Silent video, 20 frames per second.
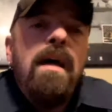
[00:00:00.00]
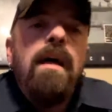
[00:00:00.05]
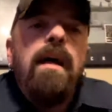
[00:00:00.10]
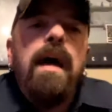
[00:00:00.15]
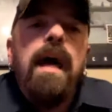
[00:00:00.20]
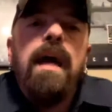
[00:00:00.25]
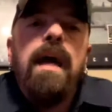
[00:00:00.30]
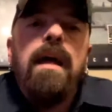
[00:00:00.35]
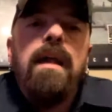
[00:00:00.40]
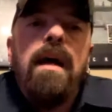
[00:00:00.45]

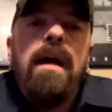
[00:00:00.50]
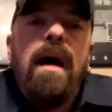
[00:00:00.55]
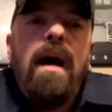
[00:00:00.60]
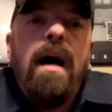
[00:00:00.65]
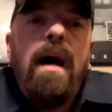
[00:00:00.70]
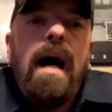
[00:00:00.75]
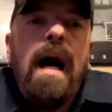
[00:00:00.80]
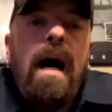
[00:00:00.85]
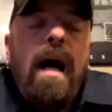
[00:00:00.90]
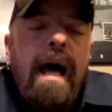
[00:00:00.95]
And
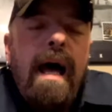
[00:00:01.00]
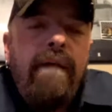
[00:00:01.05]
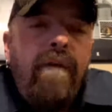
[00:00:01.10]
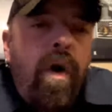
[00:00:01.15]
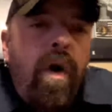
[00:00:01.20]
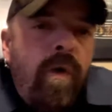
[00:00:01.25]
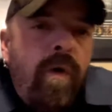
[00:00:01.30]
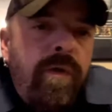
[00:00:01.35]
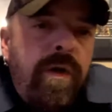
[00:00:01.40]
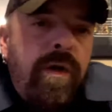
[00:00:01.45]
I'll have
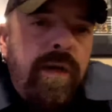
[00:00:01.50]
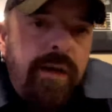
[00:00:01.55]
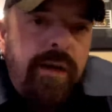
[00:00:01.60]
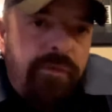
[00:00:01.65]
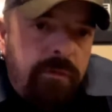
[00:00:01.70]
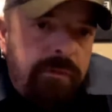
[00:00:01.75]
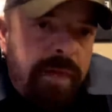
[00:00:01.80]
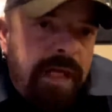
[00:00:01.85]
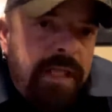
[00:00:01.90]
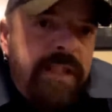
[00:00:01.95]
all their
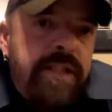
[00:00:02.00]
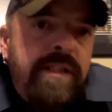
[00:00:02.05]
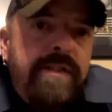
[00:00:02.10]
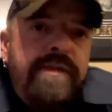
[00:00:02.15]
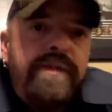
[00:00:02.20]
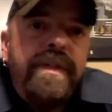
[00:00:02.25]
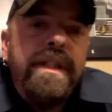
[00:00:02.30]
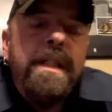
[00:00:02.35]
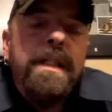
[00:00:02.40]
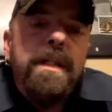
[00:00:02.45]

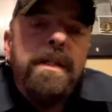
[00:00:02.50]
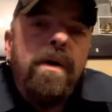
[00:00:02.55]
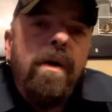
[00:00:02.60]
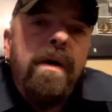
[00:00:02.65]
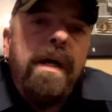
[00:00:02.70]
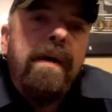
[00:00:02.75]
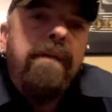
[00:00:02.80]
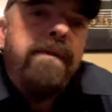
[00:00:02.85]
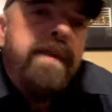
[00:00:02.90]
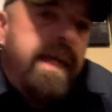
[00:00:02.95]
information for you to
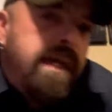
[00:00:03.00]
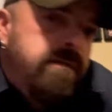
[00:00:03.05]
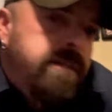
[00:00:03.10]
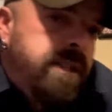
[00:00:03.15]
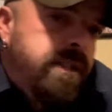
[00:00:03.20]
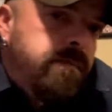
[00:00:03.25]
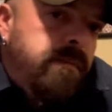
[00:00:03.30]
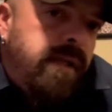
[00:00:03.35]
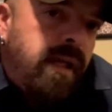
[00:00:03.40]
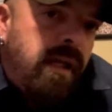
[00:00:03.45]
go give them some